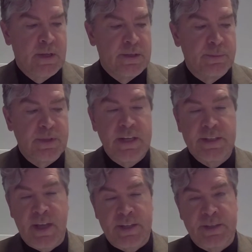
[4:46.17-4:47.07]
Some key
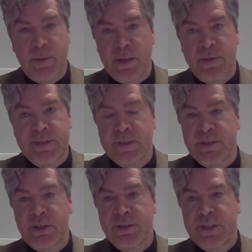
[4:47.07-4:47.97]
stats about the business:
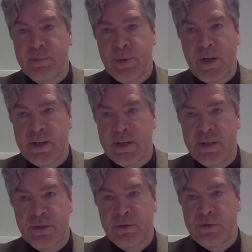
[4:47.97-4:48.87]
13
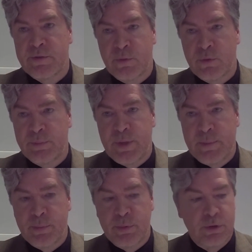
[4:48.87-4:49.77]
partners, 140
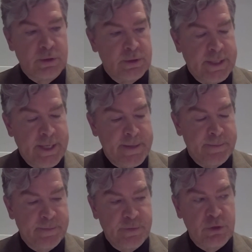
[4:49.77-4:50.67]

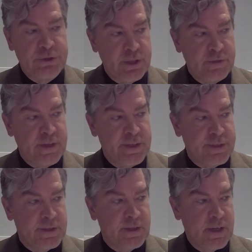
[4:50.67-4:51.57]
people, full
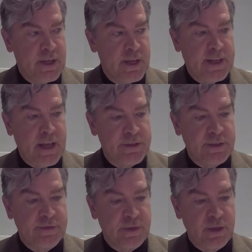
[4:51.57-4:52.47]
service
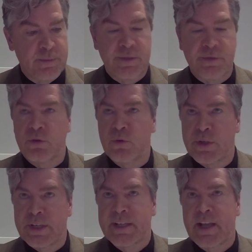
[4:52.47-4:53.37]
accounting firms. You've got
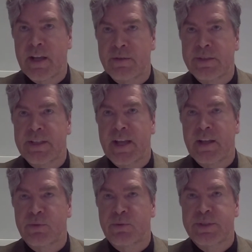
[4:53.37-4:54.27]
audit accounting,
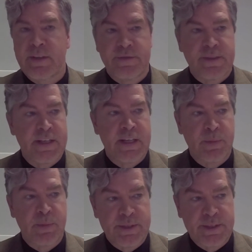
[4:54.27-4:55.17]
outsourced FD,
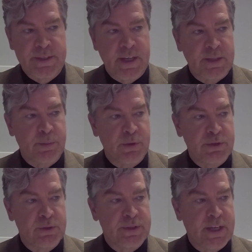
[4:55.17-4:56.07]
business tax,
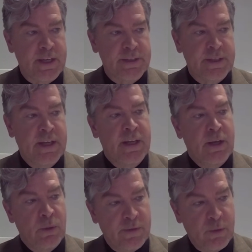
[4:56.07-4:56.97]
personal tax.
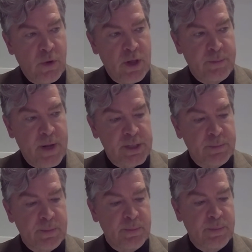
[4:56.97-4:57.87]
We have a wealth
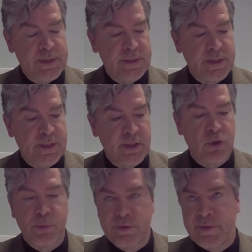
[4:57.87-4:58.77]
management business and a
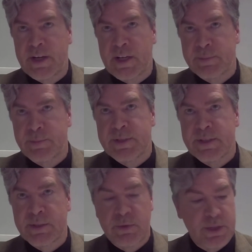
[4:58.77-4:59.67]
corporate finance
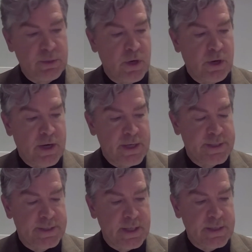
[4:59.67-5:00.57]
business, which is where I
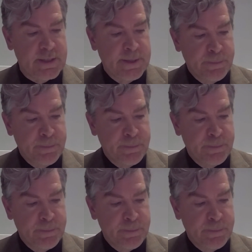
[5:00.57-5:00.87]
sit.